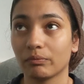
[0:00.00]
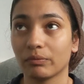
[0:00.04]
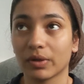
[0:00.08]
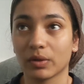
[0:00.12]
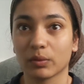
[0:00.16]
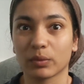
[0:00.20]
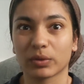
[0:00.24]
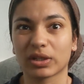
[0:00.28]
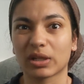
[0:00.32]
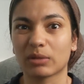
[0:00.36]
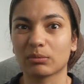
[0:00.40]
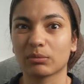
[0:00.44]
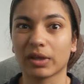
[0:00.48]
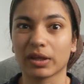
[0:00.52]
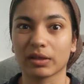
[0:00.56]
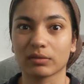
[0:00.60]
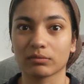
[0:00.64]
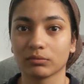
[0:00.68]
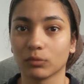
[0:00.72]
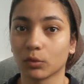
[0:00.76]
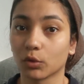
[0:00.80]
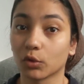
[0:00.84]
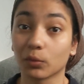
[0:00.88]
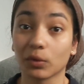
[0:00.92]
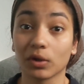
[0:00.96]
But when I'm more
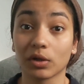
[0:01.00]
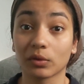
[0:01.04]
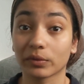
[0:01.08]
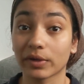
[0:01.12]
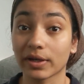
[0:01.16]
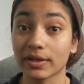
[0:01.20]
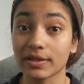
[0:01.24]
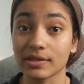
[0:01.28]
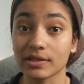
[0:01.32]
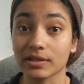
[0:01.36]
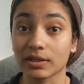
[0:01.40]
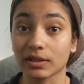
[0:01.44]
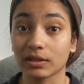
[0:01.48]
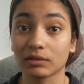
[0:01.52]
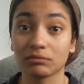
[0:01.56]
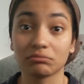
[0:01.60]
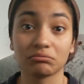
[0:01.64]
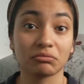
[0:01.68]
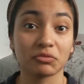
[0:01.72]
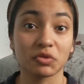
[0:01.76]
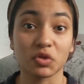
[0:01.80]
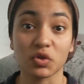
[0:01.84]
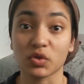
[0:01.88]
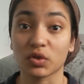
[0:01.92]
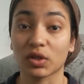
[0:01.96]
well rested,
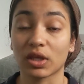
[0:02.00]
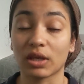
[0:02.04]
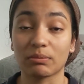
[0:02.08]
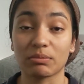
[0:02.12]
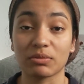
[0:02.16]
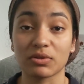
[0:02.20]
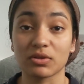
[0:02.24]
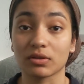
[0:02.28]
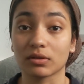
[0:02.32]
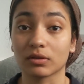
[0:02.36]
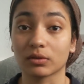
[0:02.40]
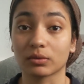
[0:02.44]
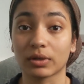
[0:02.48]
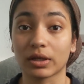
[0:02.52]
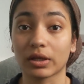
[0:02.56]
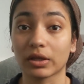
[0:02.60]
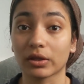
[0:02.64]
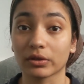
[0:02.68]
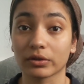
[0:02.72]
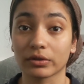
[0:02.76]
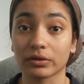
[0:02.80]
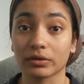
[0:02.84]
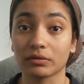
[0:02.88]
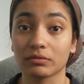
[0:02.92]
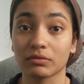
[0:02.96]
just keep it to the
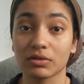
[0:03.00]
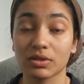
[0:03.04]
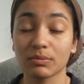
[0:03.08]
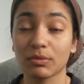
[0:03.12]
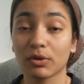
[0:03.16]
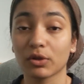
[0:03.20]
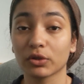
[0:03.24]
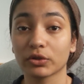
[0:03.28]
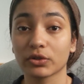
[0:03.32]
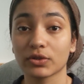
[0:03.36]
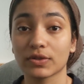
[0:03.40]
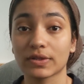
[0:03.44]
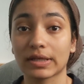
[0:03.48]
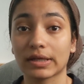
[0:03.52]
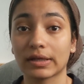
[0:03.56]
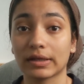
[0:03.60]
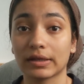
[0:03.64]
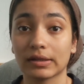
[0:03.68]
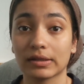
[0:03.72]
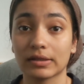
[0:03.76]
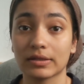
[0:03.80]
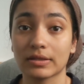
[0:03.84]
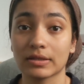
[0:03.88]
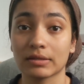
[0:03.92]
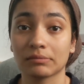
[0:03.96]
regular smaller
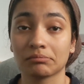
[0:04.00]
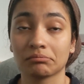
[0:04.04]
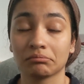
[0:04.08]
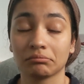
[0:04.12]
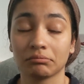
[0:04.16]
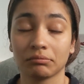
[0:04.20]
size.